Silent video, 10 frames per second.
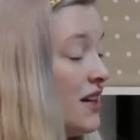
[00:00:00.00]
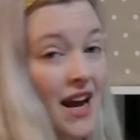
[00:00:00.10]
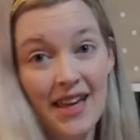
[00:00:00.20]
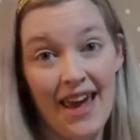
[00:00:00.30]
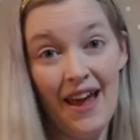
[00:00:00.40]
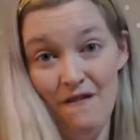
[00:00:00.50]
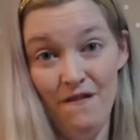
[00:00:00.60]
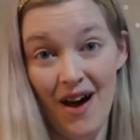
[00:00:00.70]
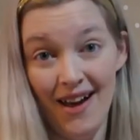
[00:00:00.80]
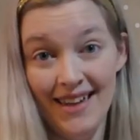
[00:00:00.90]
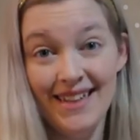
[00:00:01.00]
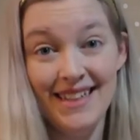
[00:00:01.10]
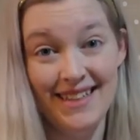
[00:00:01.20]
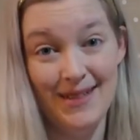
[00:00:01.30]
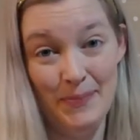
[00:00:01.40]
that I can't find
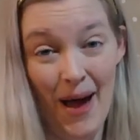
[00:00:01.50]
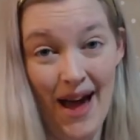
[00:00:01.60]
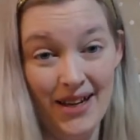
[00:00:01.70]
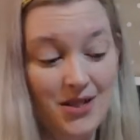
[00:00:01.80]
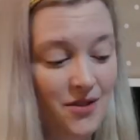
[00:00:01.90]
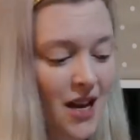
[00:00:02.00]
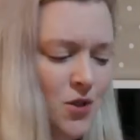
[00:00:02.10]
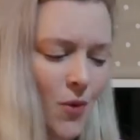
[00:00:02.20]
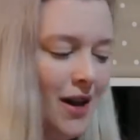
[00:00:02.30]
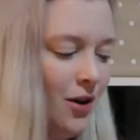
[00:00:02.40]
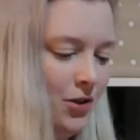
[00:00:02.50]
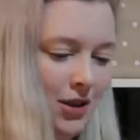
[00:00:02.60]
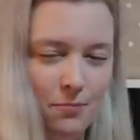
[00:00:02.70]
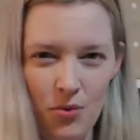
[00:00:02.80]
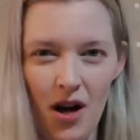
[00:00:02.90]
in this bag. So that's why I
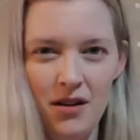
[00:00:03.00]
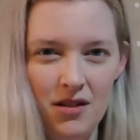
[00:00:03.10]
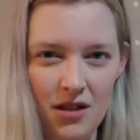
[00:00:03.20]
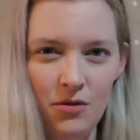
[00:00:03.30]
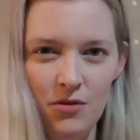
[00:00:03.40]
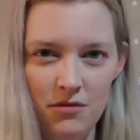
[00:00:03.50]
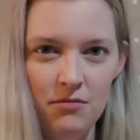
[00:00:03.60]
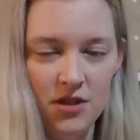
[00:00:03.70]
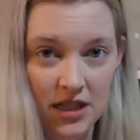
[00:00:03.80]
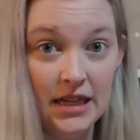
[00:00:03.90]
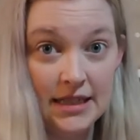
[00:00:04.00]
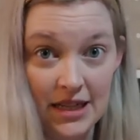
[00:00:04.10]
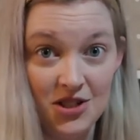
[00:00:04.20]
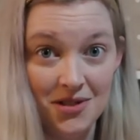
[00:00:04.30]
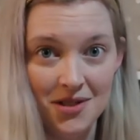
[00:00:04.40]
only brought, you know, the
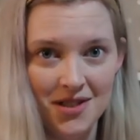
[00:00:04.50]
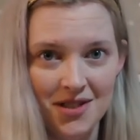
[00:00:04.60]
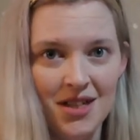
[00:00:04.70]
essentials.